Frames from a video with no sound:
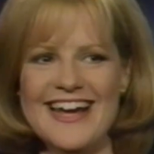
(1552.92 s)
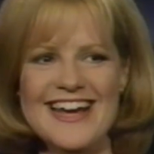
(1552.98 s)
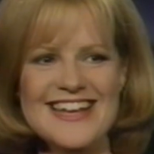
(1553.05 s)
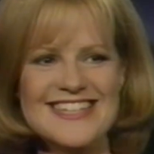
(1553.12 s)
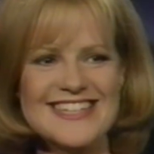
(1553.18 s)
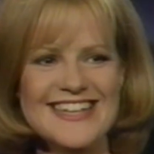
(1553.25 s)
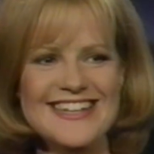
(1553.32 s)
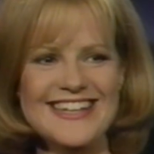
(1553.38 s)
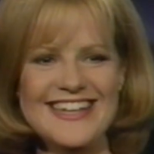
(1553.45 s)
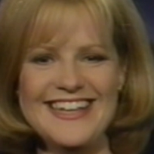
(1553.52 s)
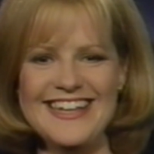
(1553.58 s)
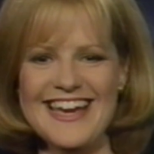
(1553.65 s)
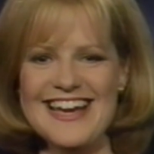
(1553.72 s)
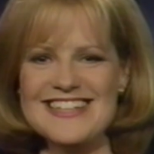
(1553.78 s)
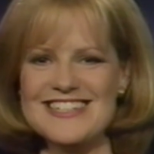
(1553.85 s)
I said,
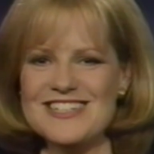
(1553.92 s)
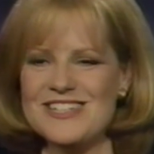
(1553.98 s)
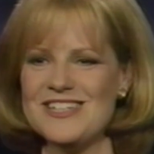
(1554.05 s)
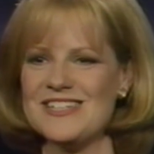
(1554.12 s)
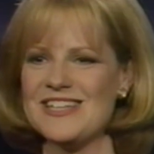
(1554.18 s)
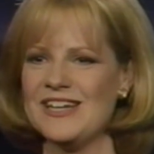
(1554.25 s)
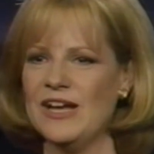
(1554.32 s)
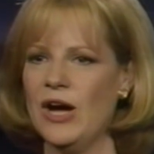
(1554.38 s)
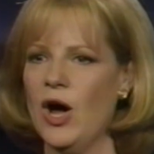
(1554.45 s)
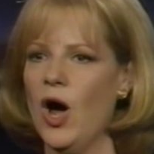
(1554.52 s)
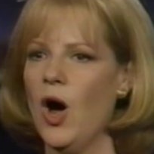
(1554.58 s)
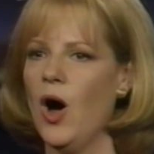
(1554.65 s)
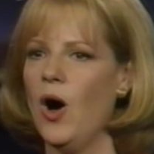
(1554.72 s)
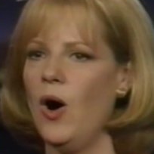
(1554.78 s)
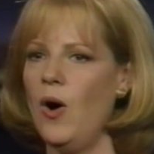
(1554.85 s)
yes. And she said,
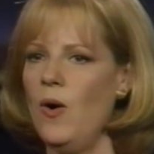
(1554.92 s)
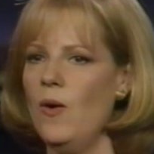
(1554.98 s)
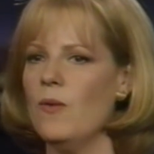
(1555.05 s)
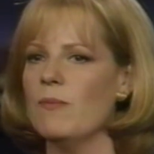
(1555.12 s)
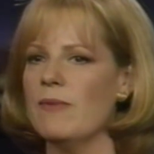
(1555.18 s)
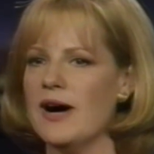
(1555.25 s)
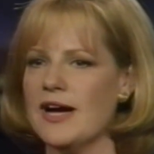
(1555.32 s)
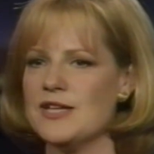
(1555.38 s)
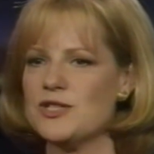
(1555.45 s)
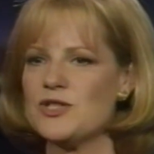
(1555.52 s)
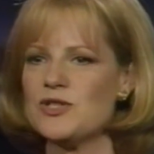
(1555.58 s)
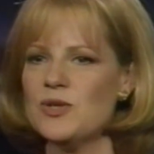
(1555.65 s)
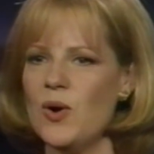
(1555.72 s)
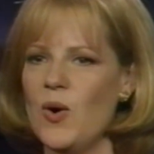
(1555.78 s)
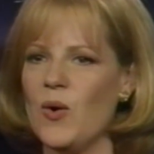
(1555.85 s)
oh, my
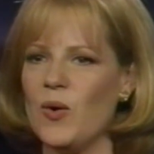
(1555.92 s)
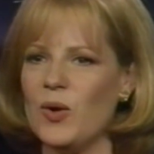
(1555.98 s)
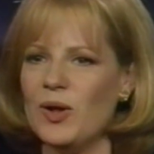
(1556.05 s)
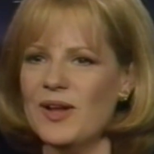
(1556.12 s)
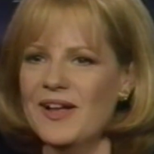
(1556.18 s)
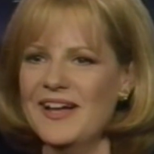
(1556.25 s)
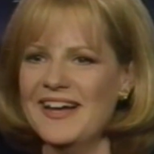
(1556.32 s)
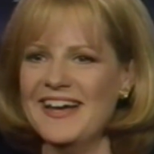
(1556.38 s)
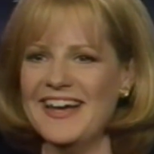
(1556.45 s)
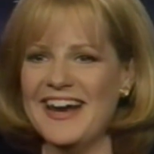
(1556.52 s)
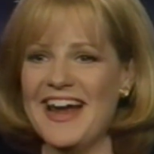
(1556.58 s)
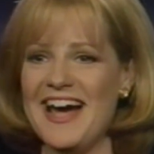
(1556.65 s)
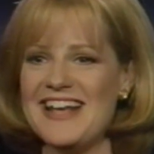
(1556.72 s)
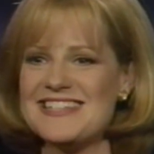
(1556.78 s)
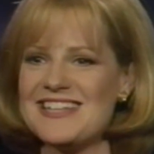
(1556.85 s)
soul.
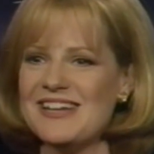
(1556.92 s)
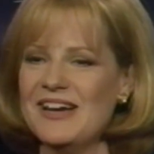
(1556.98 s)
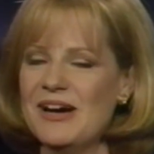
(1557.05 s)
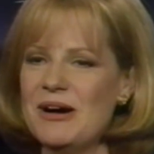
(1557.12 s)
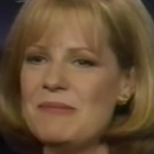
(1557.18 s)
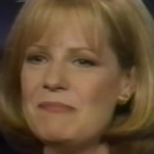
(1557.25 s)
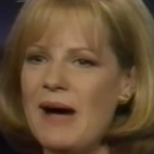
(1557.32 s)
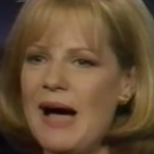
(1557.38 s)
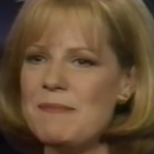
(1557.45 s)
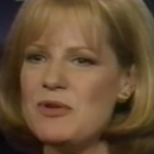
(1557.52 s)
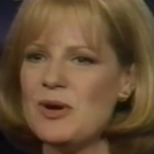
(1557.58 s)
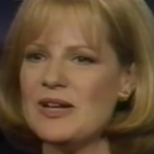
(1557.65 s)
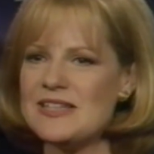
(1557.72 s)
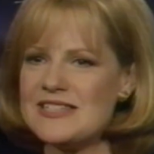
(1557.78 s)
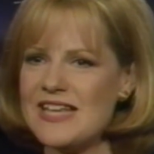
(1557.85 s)
I said, Mom,
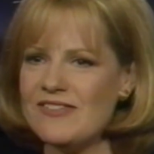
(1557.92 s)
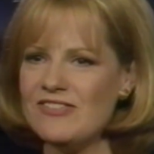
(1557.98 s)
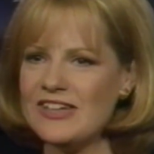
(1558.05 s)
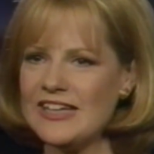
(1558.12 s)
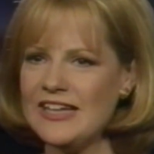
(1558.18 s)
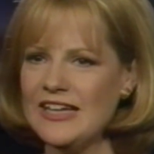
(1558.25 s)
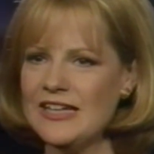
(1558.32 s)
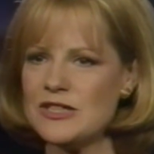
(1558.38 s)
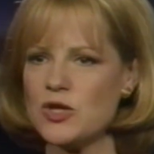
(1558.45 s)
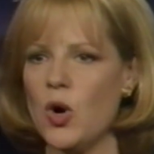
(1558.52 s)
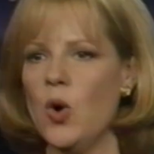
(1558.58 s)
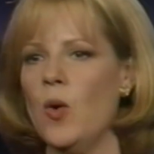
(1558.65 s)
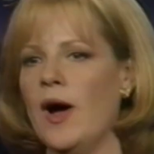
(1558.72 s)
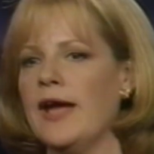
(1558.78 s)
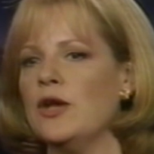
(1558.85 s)
you had 7 kids.
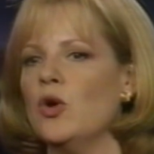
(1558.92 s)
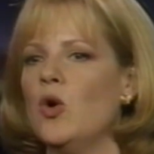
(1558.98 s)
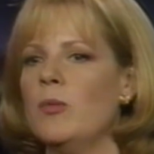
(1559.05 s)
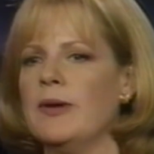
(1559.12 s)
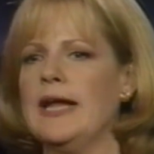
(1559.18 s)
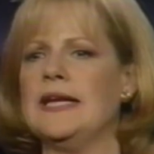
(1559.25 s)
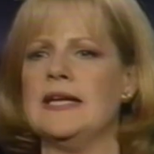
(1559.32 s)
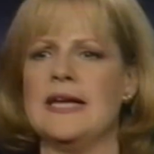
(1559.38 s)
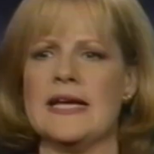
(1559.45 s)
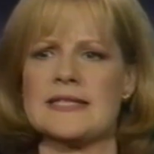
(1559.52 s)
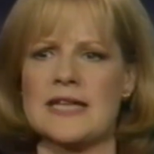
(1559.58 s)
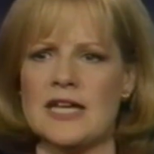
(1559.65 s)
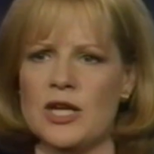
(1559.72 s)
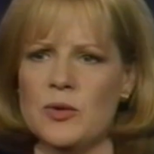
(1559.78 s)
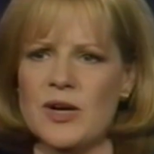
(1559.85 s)
Oh, I know, but I didn't
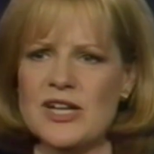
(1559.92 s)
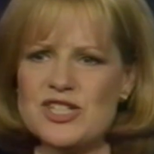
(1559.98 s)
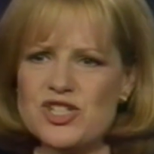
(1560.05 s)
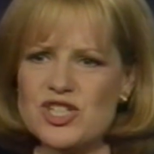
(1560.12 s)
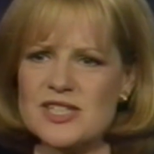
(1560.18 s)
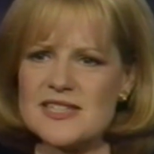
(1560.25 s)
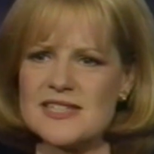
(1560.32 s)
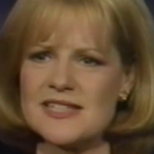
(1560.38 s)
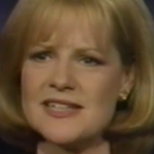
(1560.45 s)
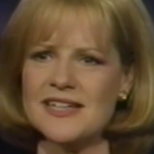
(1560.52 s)
ask any questions.